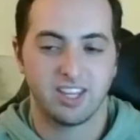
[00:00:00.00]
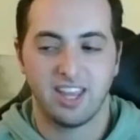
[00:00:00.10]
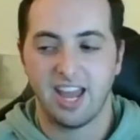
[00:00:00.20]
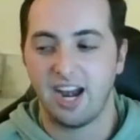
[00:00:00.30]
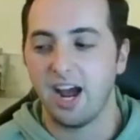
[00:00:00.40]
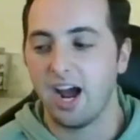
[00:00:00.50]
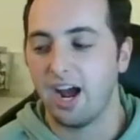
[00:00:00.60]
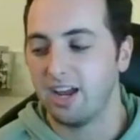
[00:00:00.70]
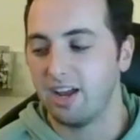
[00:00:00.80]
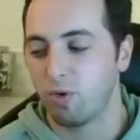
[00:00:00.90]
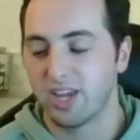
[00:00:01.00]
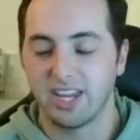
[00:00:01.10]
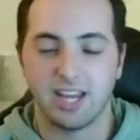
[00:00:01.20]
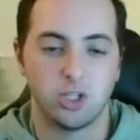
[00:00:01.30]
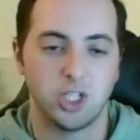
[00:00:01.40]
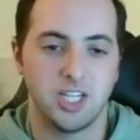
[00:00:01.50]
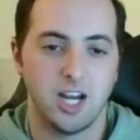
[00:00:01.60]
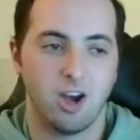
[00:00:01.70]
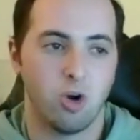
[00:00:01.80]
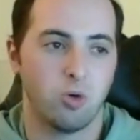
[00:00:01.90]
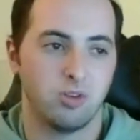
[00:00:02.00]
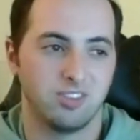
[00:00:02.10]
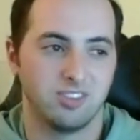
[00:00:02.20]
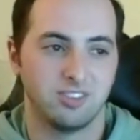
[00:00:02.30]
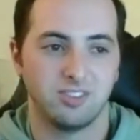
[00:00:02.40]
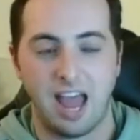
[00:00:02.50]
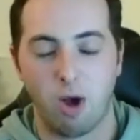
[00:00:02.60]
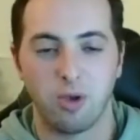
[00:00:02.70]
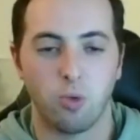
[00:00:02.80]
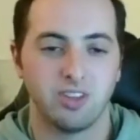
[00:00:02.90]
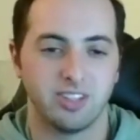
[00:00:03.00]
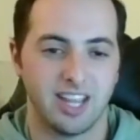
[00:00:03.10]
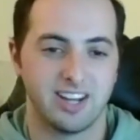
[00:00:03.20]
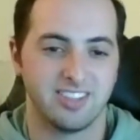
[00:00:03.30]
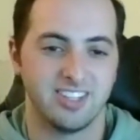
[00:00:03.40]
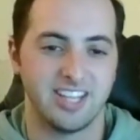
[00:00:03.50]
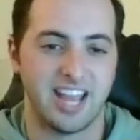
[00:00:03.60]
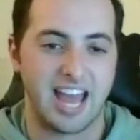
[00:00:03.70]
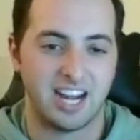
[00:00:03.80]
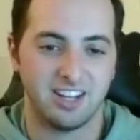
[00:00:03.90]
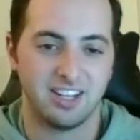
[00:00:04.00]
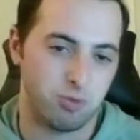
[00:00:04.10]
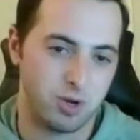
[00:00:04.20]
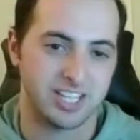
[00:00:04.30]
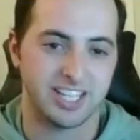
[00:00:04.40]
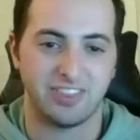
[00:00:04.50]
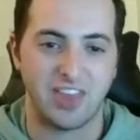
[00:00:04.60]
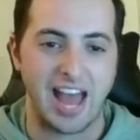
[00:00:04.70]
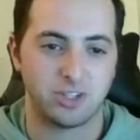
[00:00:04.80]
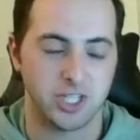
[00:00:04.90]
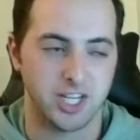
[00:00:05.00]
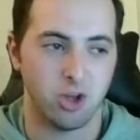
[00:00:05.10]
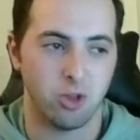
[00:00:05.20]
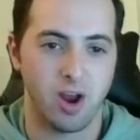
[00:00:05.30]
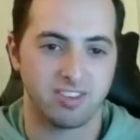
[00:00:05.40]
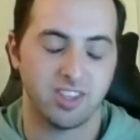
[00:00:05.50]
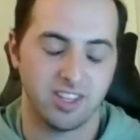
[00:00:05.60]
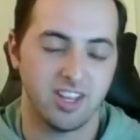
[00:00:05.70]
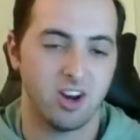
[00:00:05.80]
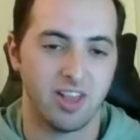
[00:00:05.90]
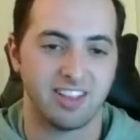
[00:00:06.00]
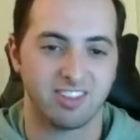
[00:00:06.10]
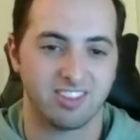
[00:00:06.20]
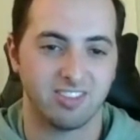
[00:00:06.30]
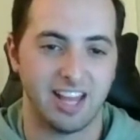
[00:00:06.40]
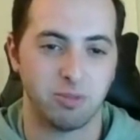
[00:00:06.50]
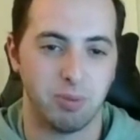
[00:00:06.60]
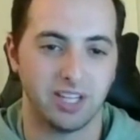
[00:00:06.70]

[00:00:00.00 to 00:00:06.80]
get Gio, how he was against Indiana, if we can get that Gio the rest of the year, that's big.